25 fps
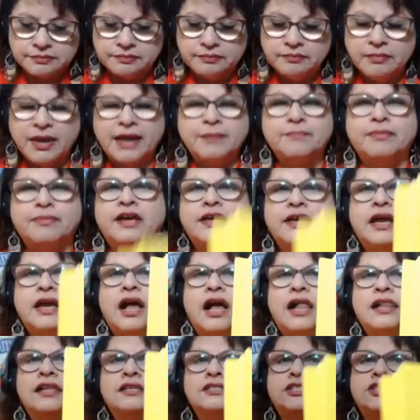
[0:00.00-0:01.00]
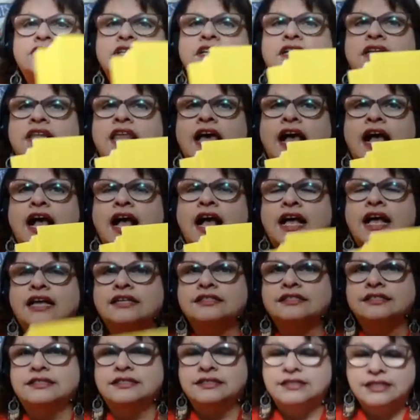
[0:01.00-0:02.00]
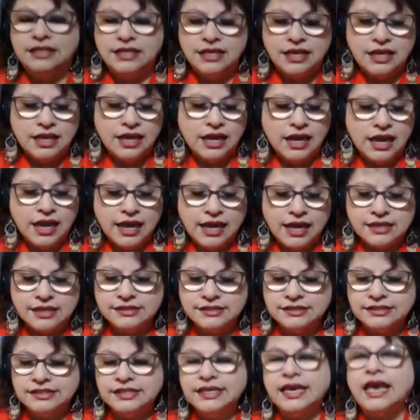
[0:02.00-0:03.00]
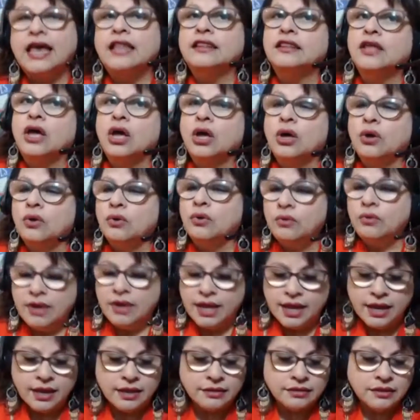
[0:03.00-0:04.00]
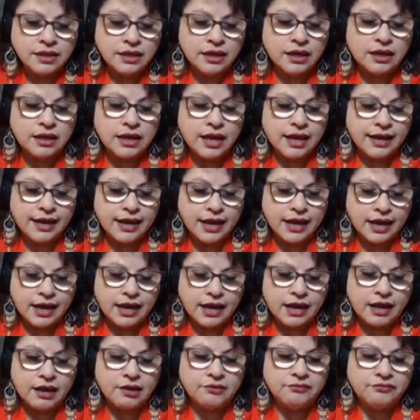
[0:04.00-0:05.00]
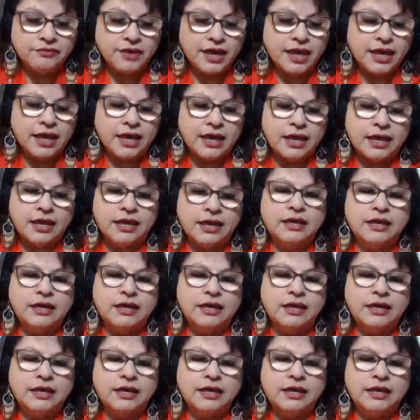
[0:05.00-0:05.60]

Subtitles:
my biology class is yellow, and then I have a